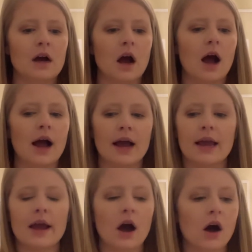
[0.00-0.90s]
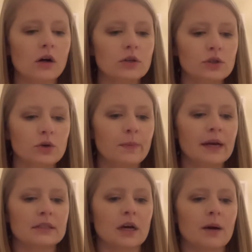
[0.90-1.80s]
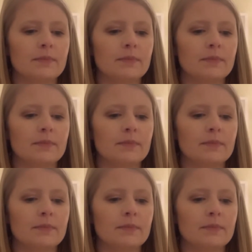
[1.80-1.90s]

I also picked up